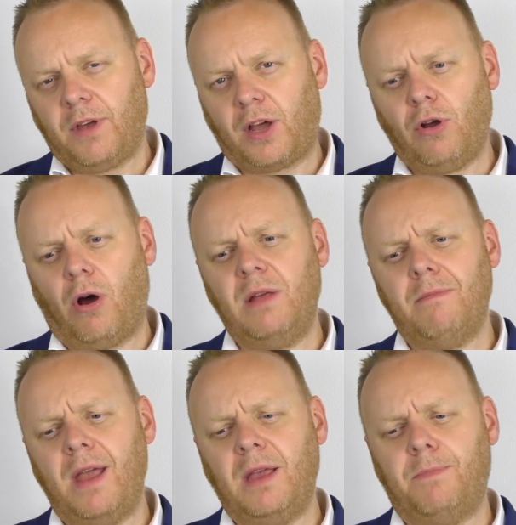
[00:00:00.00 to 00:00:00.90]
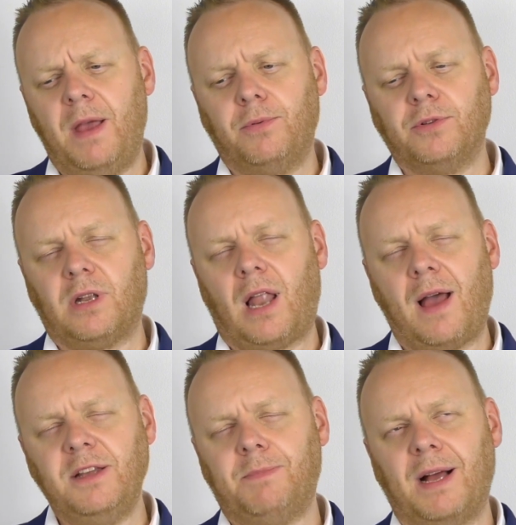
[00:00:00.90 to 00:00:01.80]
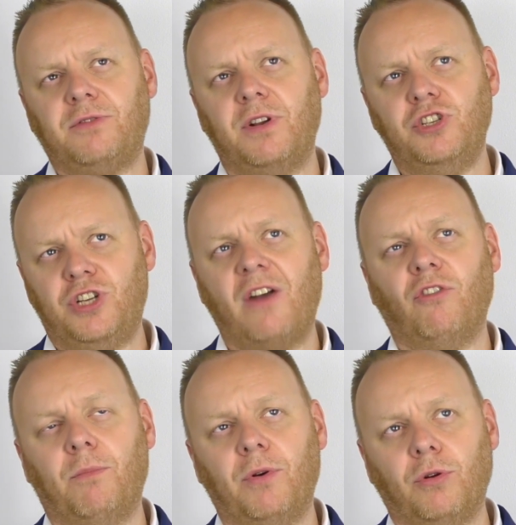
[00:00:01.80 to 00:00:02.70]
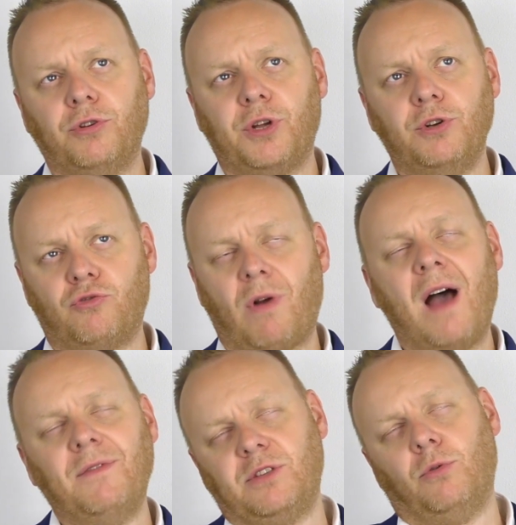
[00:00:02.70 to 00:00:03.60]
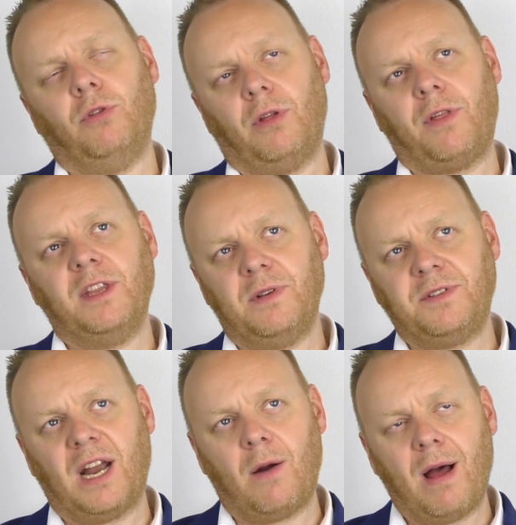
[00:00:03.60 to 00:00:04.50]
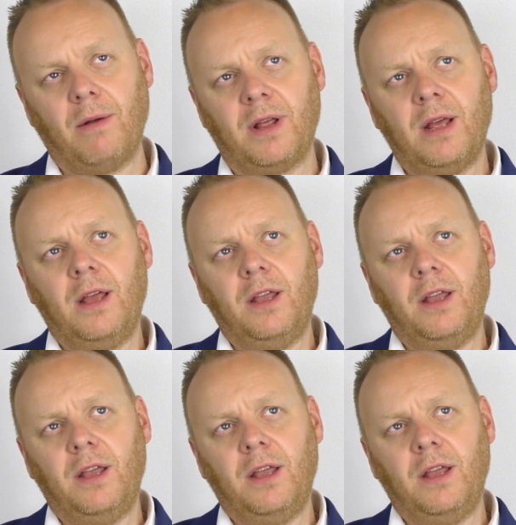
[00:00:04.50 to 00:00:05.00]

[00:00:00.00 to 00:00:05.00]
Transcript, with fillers: that can not only make people's lives better in general, but also drive to all the other things we said around,